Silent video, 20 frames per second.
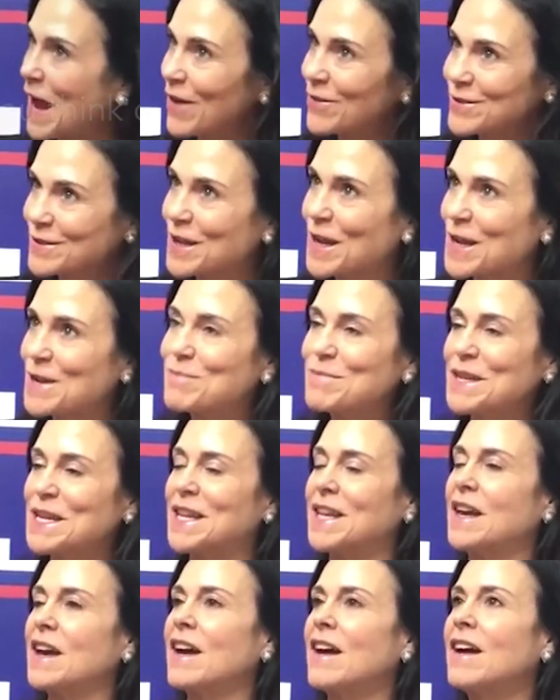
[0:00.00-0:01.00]
outside
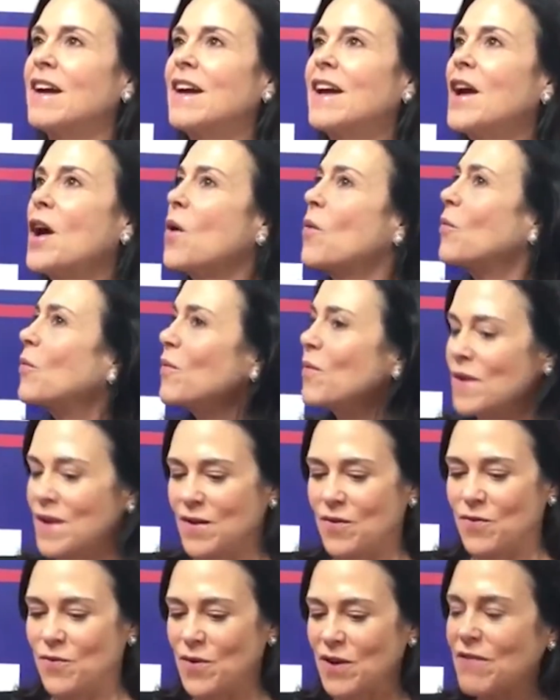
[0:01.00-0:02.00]
media,
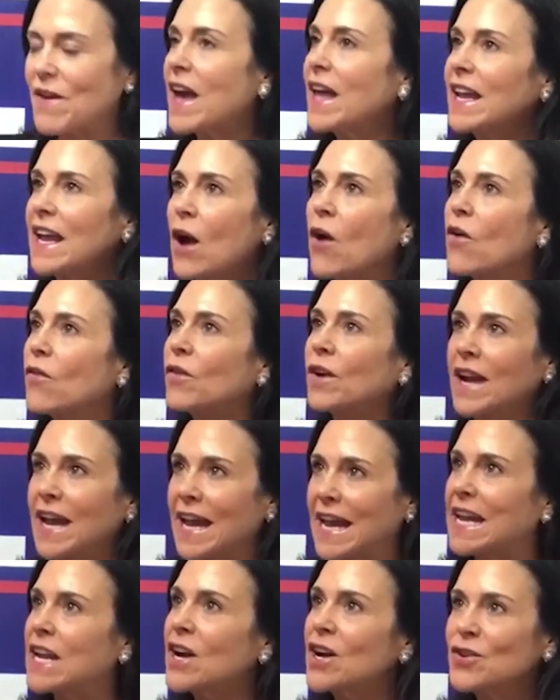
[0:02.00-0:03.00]
we've had over
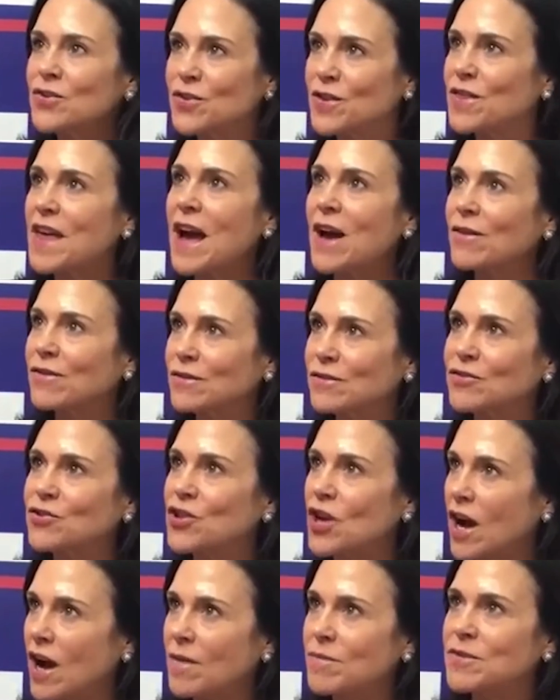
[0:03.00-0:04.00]
800,000
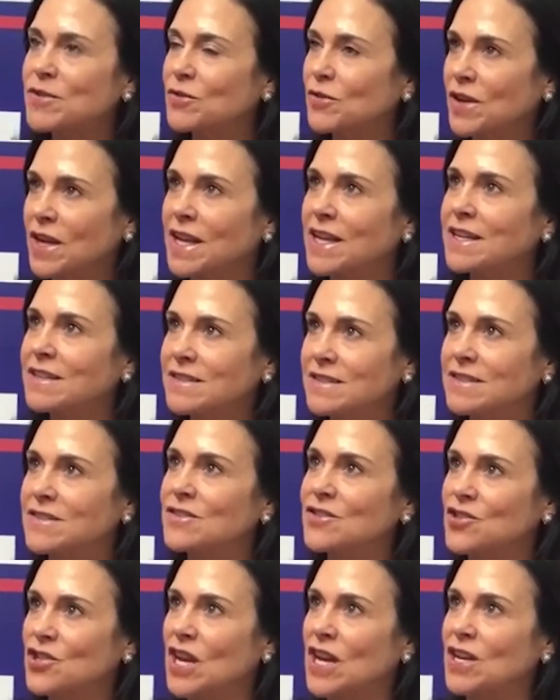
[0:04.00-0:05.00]
jobs created
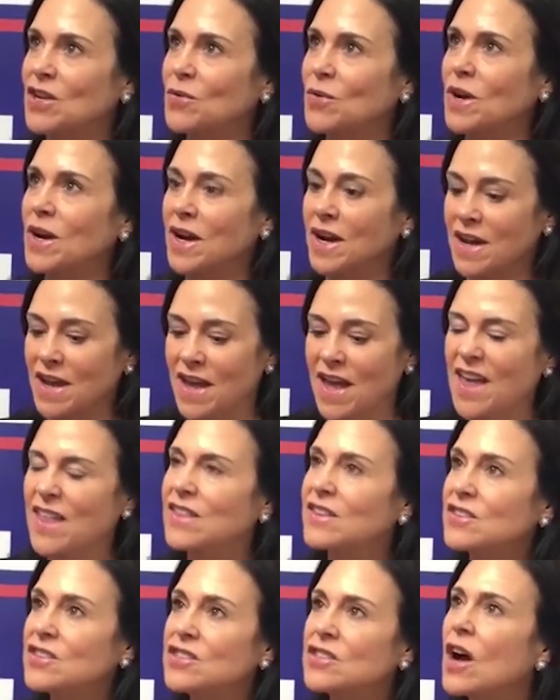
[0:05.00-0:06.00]
since January.
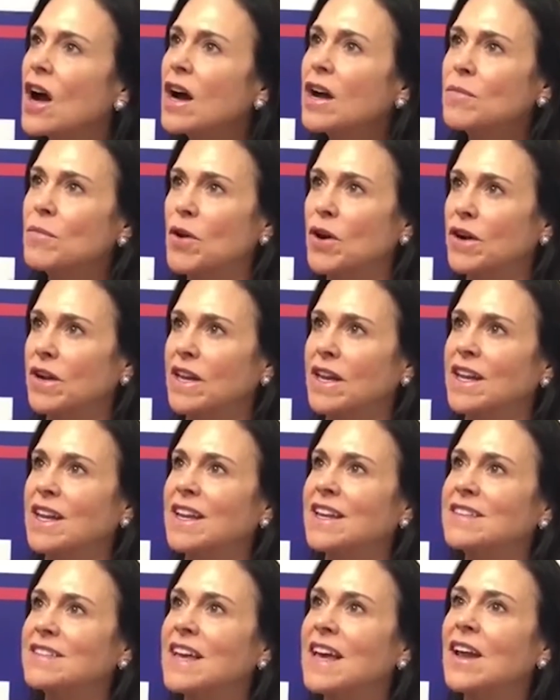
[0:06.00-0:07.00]
The stock market
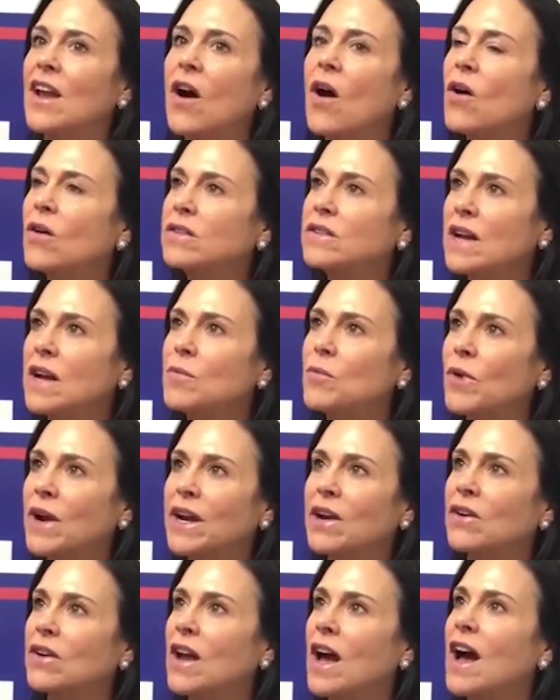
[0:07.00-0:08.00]
is at all-time
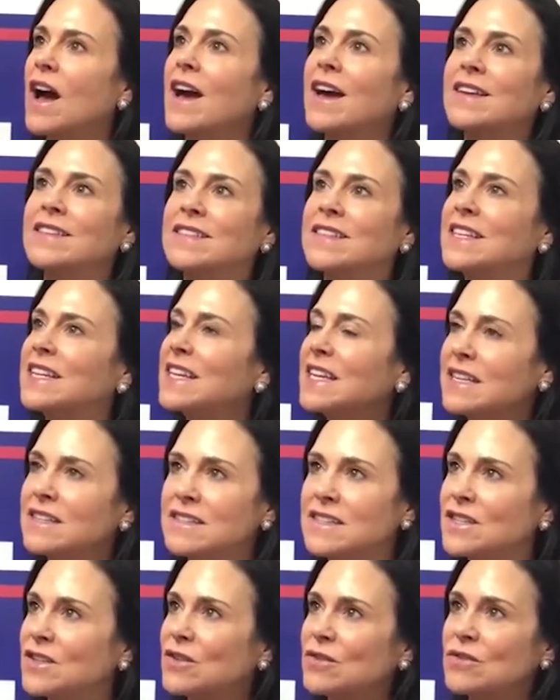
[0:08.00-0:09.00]
record highs, and it
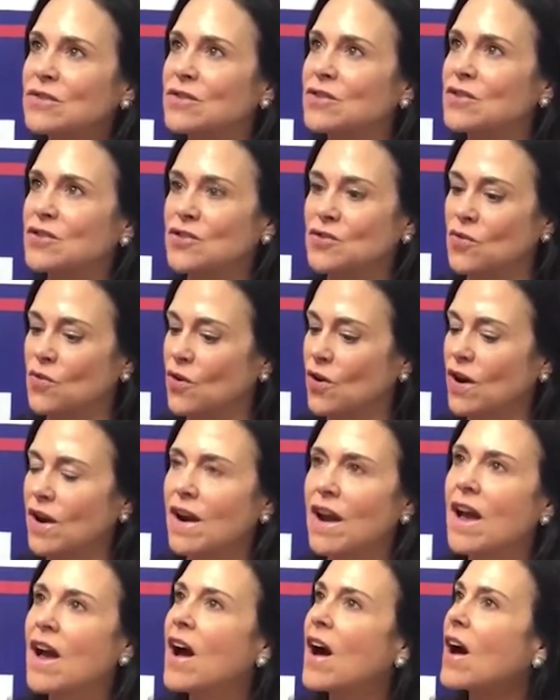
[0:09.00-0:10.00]
continues to
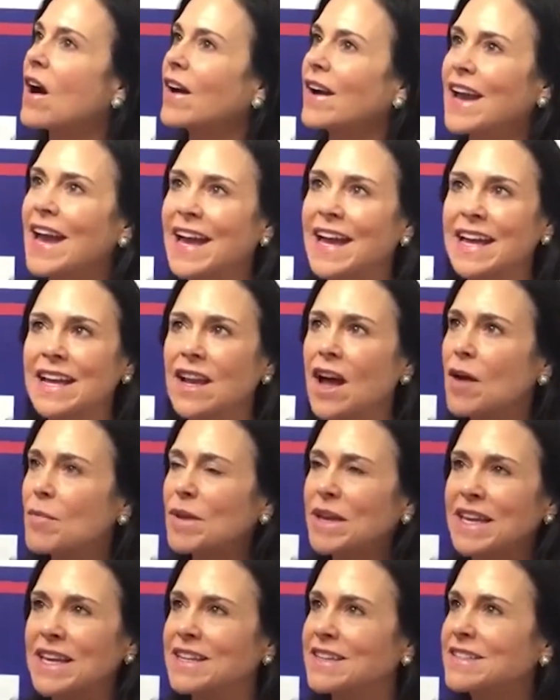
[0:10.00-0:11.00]
soar. Our
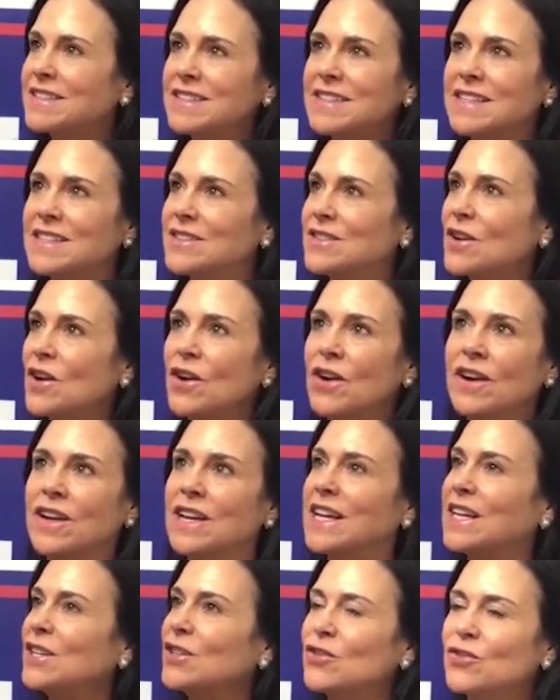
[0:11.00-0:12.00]
economic indices are
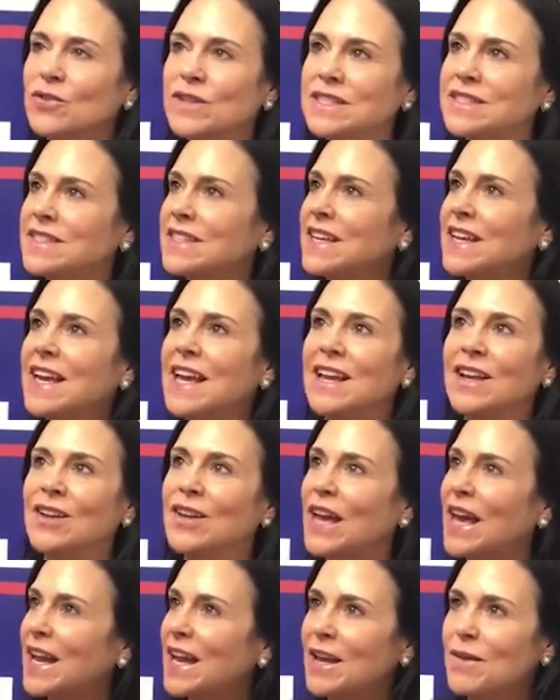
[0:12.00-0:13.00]
increasing
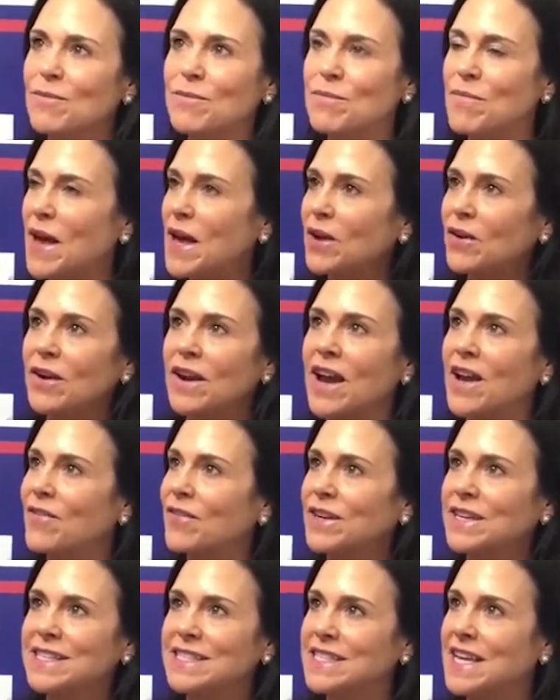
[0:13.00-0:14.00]
and getting better
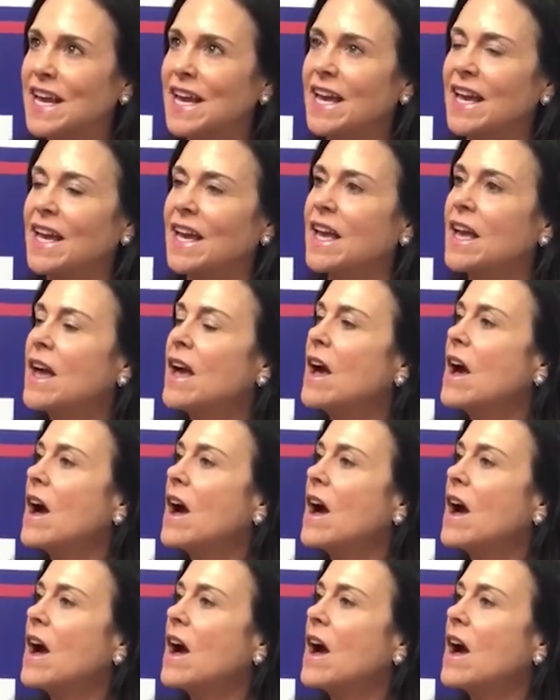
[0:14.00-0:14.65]
every day.